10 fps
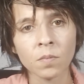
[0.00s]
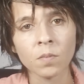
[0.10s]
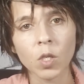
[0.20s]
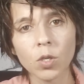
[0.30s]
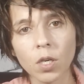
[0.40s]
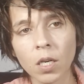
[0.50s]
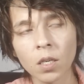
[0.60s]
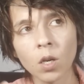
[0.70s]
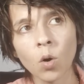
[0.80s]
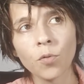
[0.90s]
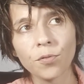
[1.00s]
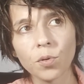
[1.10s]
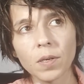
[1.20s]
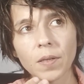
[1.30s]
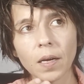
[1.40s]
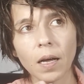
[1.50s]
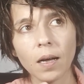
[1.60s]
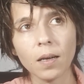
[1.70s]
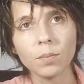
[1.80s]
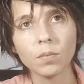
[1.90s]
You're going to go for
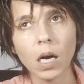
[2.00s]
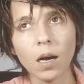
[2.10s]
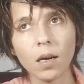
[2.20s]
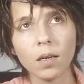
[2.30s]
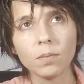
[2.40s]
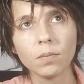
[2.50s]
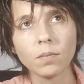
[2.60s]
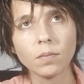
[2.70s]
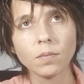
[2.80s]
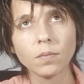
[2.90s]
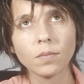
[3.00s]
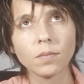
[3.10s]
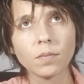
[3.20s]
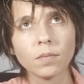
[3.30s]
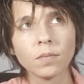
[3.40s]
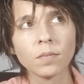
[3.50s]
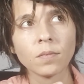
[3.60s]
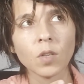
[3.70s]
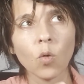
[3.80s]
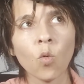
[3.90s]
the um,
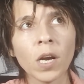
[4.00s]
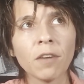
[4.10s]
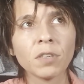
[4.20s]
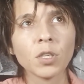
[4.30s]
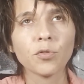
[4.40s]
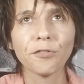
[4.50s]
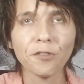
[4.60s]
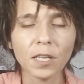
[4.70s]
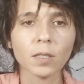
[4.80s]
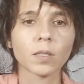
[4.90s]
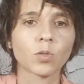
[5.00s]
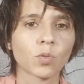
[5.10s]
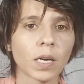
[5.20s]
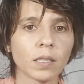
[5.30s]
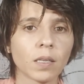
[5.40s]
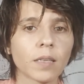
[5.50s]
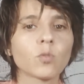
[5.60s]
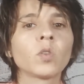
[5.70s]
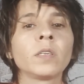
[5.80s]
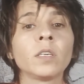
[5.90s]
whenever you feel is right.
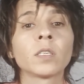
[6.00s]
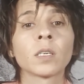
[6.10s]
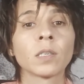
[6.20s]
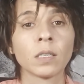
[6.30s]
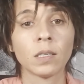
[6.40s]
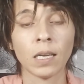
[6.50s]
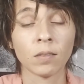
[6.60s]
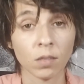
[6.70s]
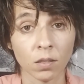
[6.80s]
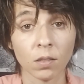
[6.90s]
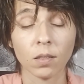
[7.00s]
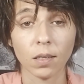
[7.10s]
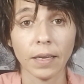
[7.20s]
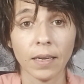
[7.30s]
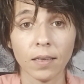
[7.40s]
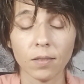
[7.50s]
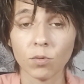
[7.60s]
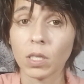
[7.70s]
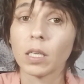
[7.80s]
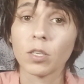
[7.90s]
That's when you're going to enter a
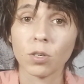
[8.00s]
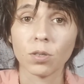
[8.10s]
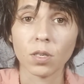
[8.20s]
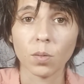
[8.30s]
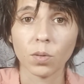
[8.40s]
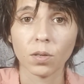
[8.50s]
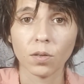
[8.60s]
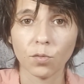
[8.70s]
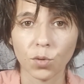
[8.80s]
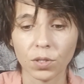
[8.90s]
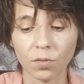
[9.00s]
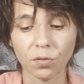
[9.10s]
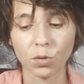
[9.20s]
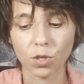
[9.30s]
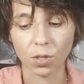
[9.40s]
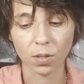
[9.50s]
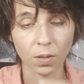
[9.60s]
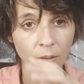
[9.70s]
relationship for the future.